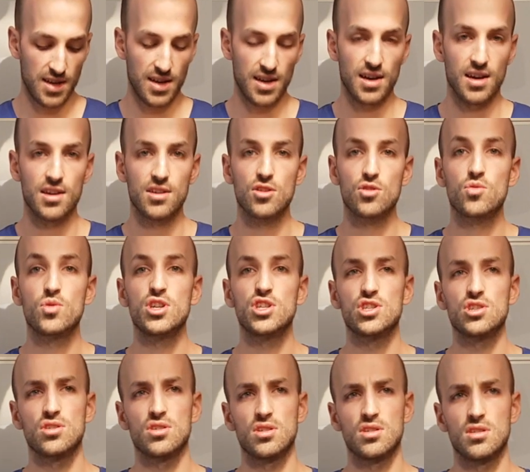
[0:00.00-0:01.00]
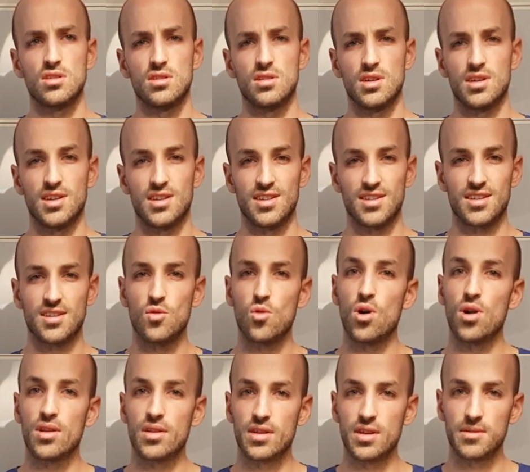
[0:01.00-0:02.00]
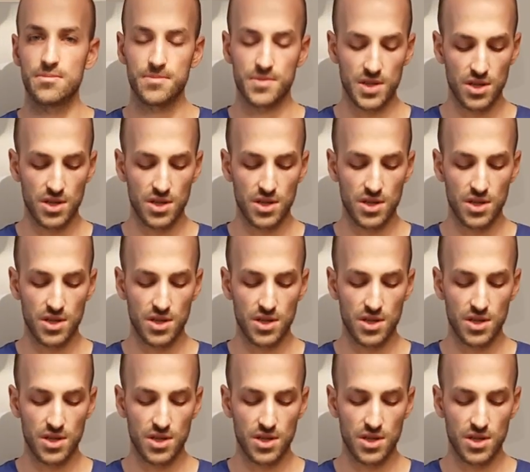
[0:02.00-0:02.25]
nutritional quality,